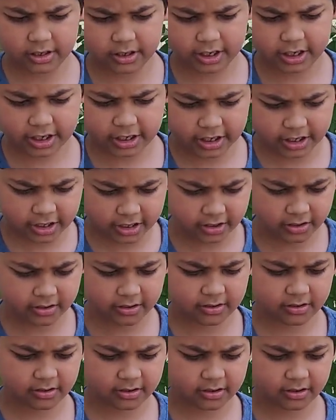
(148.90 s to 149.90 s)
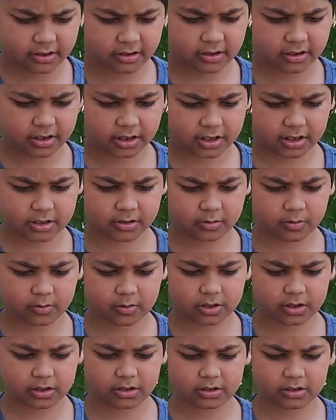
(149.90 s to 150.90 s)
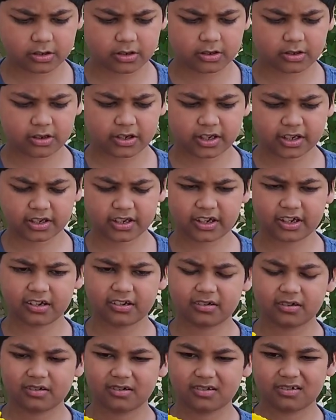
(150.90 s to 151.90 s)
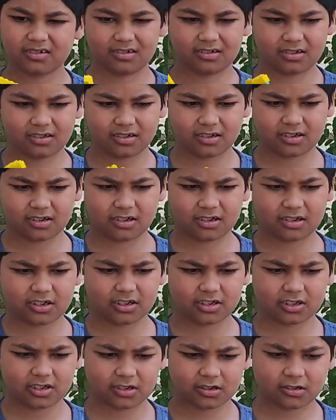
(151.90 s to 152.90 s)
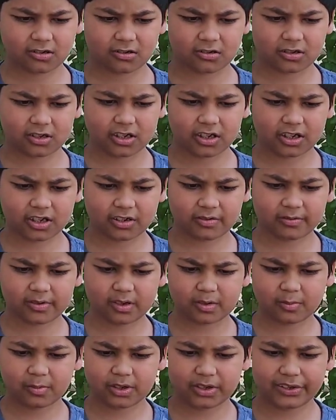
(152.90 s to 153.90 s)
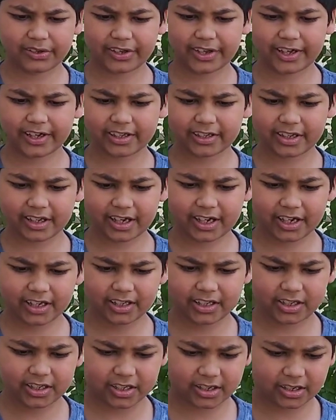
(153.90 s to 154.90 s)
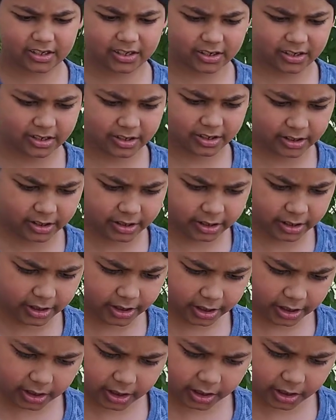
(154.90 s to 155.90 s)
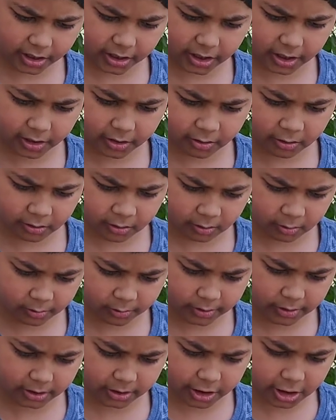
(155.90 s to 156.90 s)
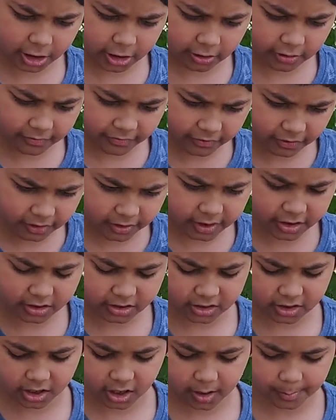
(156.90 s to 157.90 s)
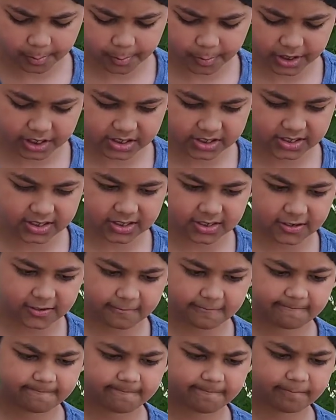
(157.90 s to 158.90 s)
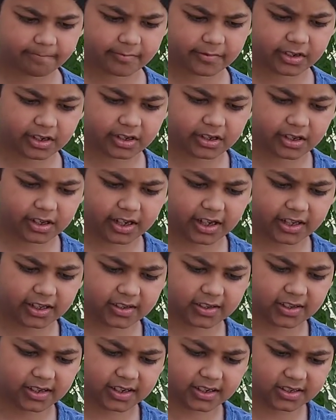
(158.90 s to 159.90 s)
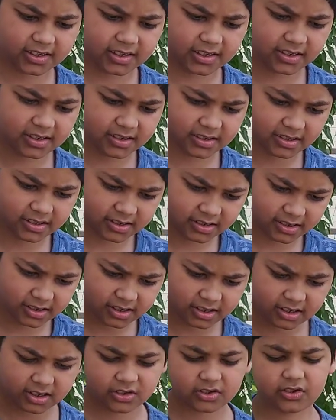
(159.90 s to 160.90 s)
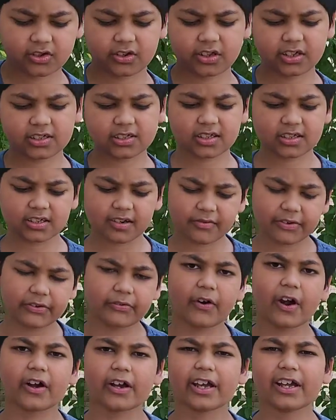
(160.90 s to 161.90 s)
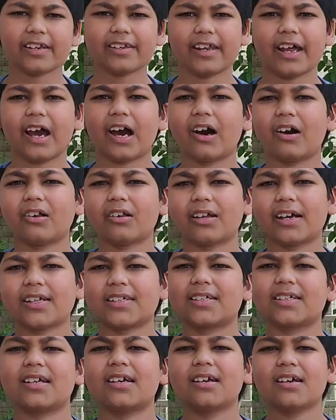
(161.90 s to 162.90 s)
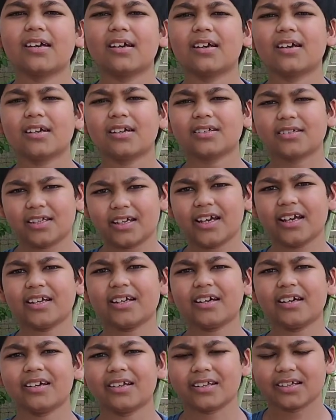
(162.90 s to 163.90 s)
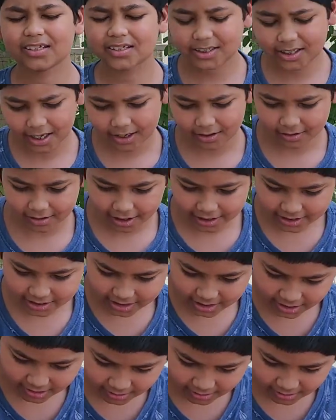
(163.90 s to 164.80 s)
and this one, like that. So they will be like that. And now we'll go for the top piece, like this. So this is our rocket. Now let's take the satellite.